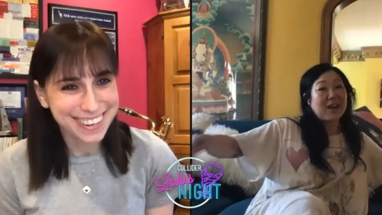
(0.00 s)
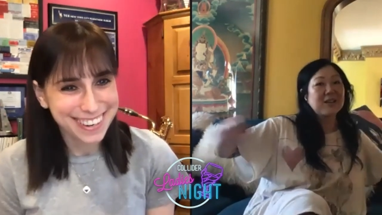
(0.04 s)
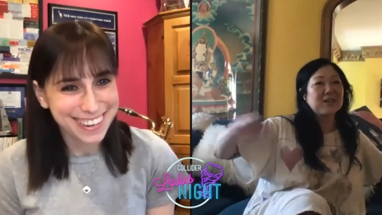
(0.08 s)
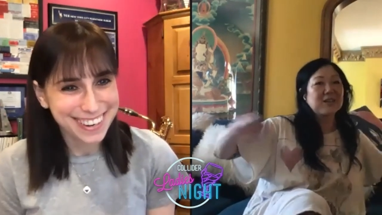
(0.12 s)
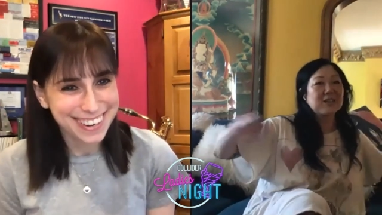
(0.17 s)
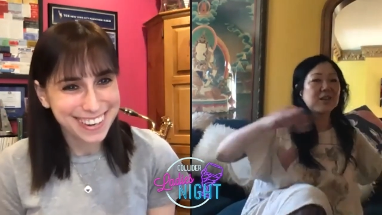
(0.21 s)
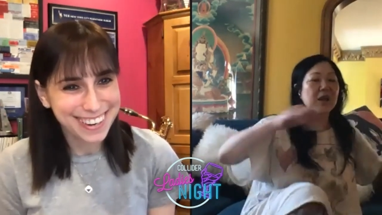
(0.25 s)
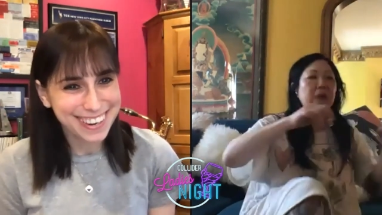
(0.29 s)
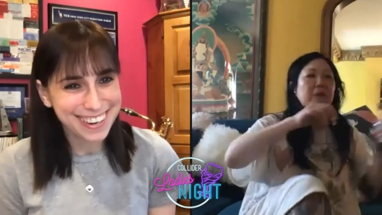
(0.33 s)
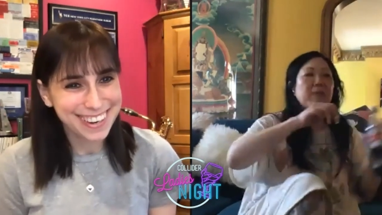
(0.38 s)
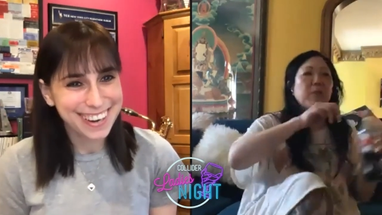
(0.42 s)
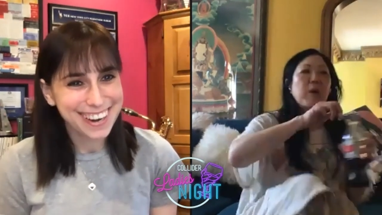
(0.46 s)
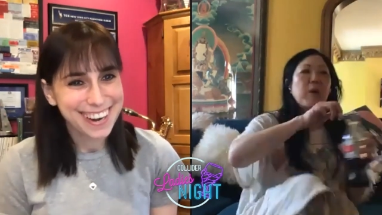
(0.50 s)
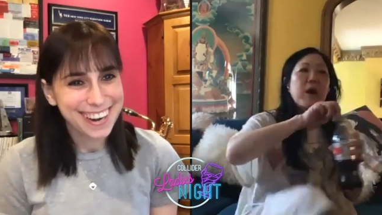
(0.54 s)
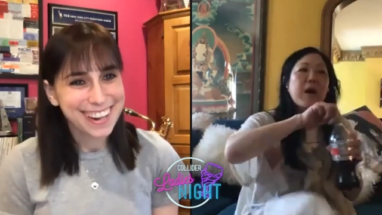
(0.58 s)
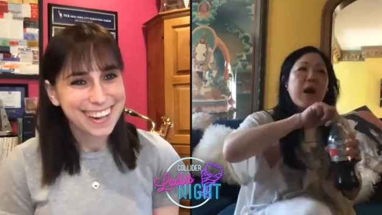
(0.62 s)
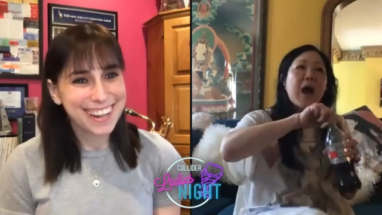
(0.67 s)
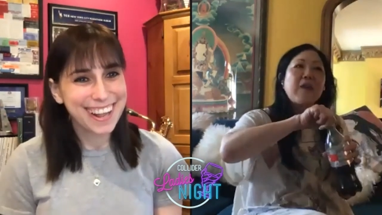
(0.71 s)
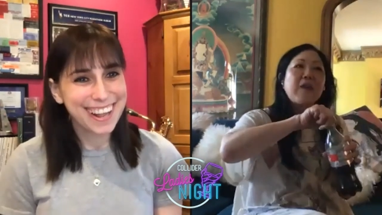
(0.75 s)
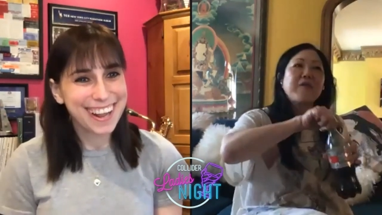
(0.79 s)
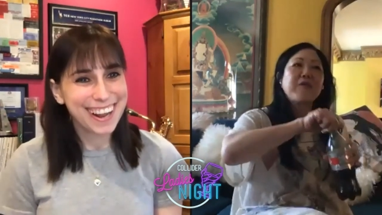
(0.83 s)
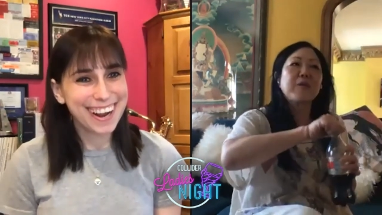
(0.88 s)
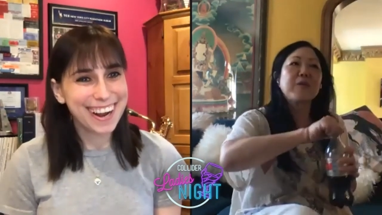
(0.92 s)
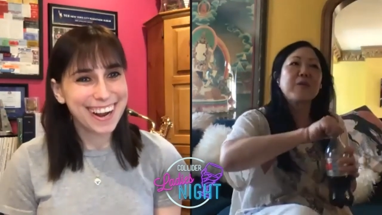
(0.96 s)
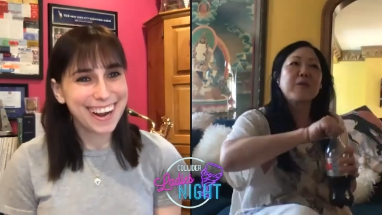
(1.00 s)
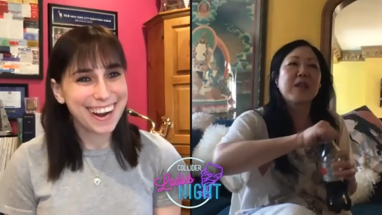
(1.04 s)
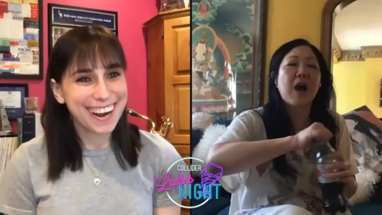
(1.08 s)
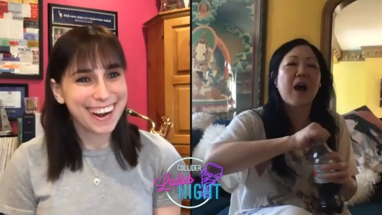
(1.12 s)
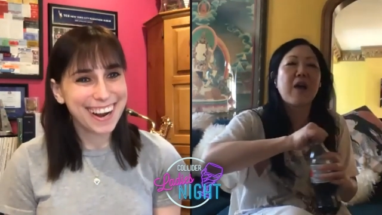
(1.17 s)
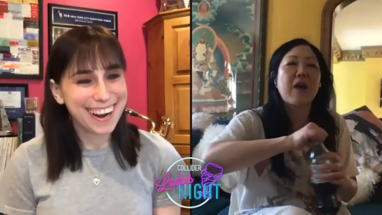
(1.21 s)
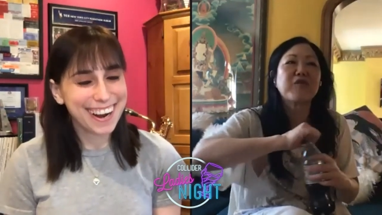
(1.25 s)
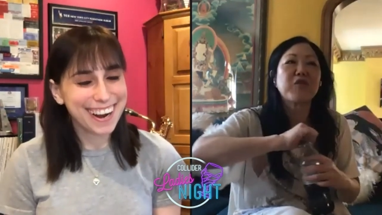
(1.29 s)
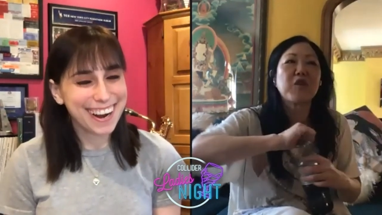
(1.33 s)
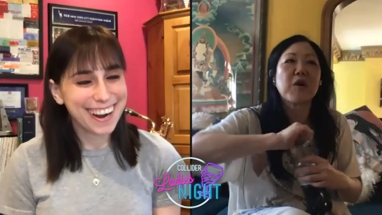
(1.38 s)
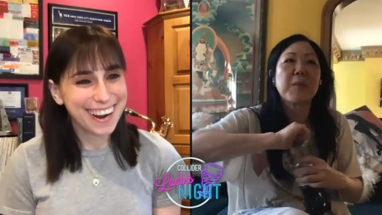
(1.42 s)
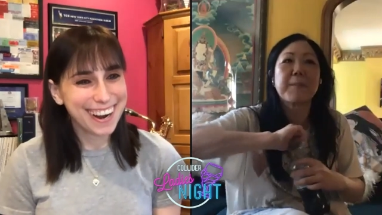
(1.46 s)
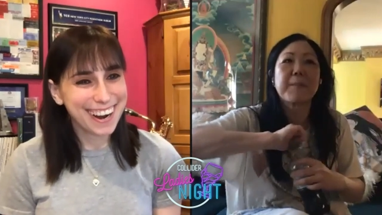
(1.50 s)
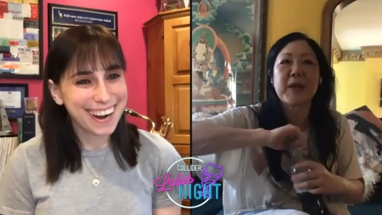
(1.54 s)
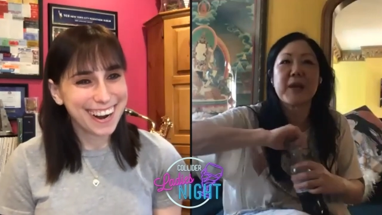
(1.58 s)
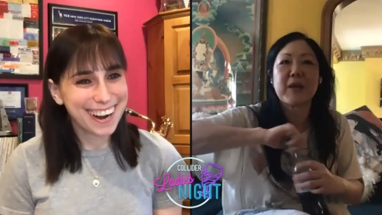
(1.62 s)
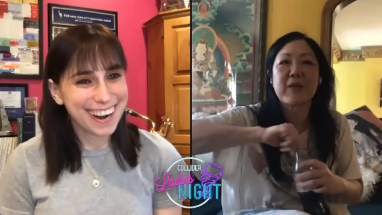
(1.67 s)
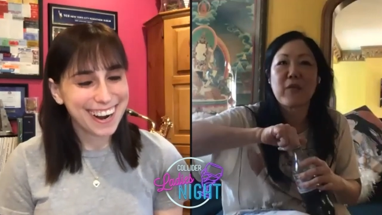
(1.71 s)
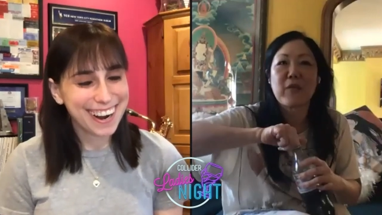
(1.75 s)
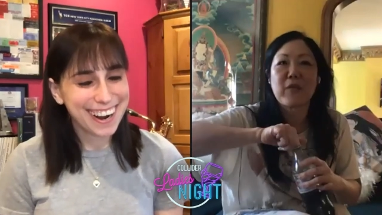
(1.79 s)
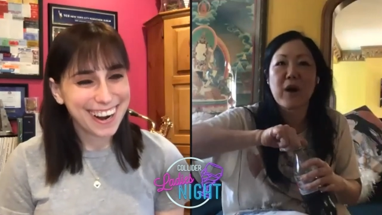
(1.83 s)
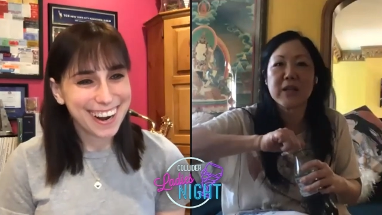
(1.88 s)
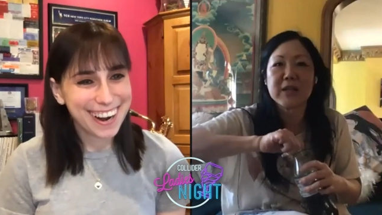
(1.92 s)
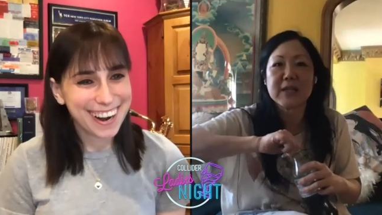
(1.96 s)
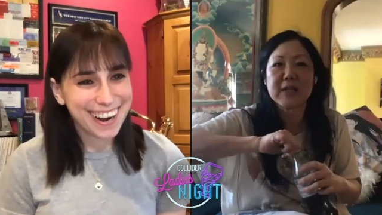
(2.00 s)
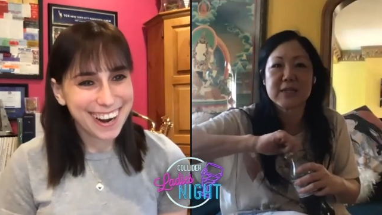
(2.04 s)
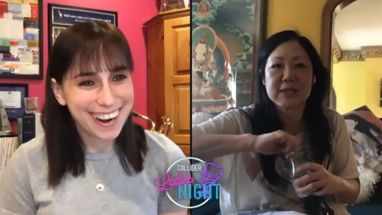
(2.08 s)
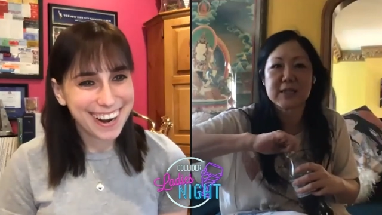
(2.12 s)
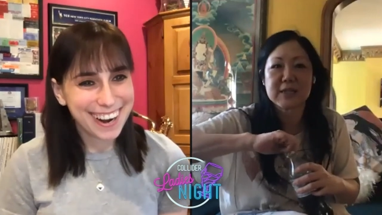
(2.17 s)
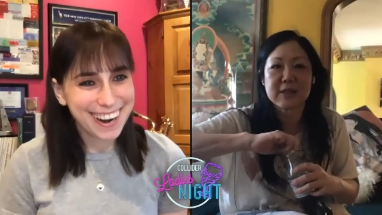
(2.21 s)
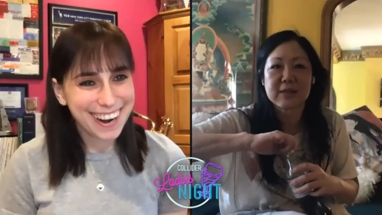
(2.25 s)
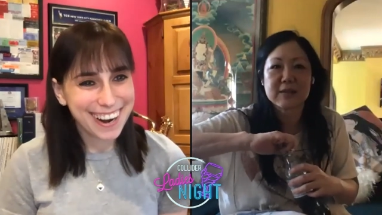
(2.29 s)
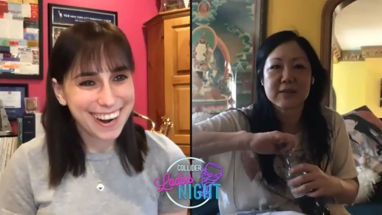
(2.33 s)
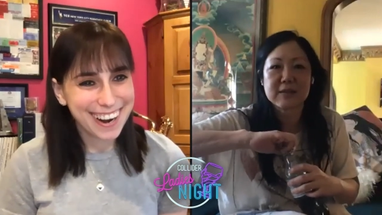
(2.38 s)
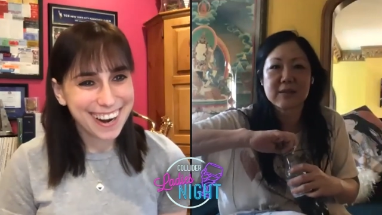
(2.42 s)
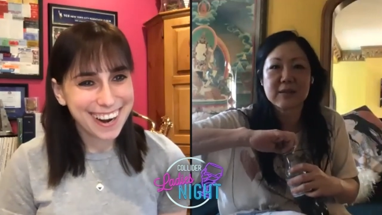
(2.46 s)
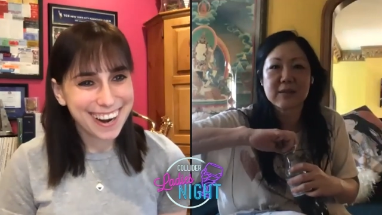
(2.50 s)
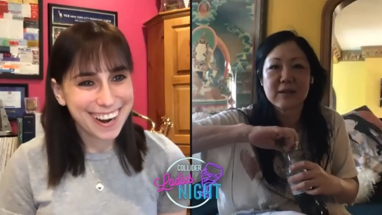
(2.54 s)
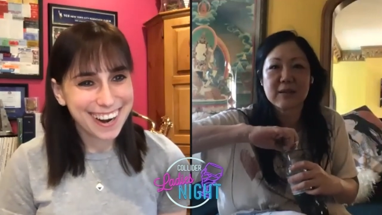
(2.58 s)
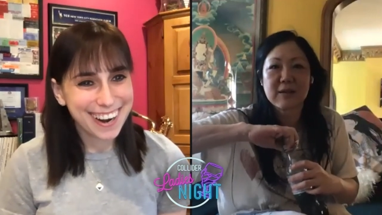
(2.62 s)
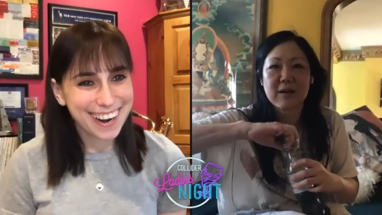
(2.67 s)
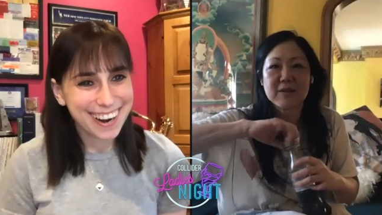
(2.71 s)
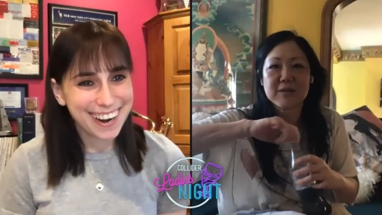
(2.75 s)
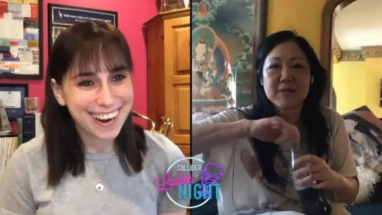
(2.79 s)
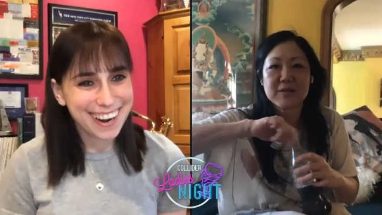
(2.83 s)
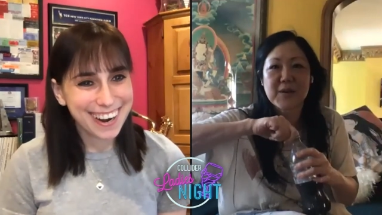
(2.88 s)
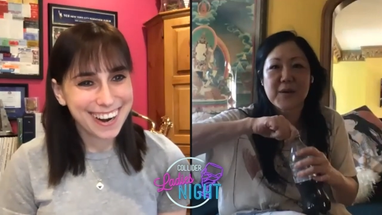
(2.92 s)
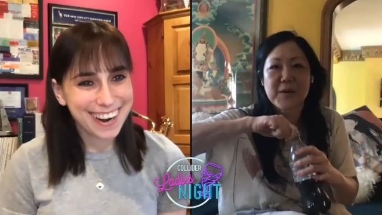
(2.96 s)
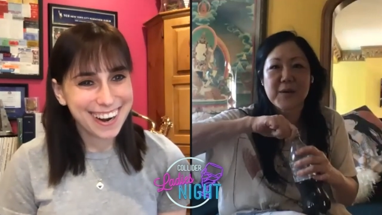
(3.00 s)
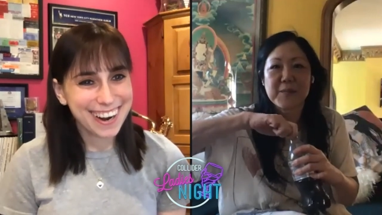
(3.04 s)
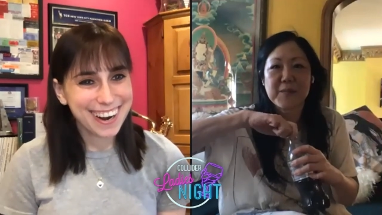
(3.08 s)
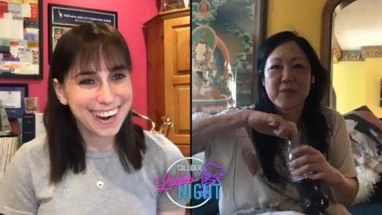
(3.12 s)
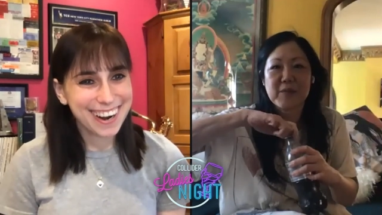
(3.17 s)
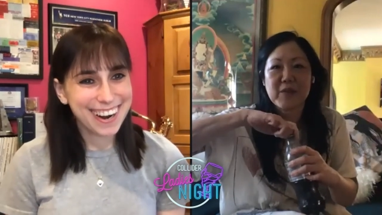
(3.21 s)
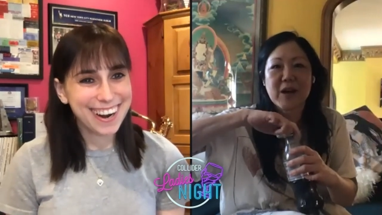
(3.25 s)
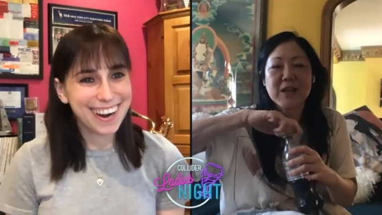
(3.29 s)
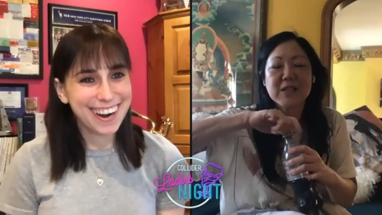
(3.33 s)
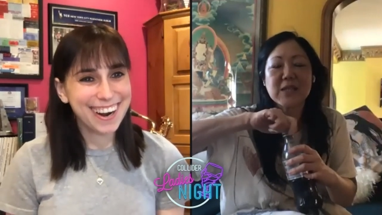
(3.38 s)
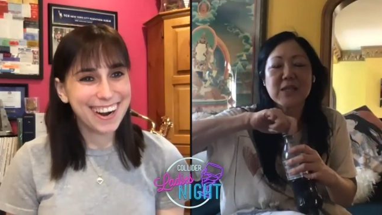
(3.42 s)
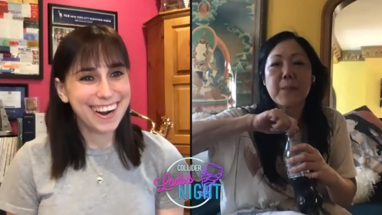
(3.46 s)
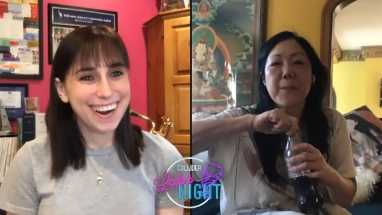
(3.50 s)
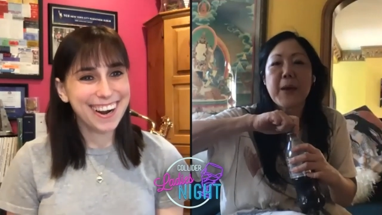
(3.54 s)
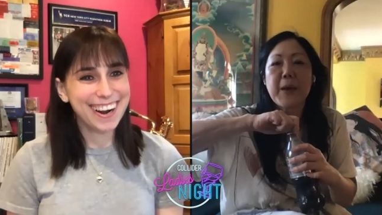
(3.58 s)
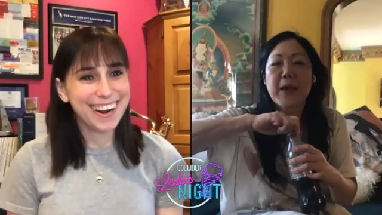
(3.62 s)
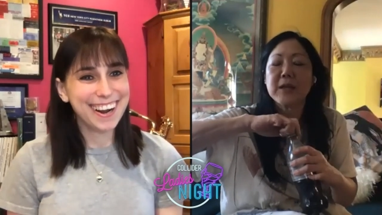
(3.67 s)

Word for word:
Speaker 1: It's, well, after, it was after a Beef Wellington also. Lots of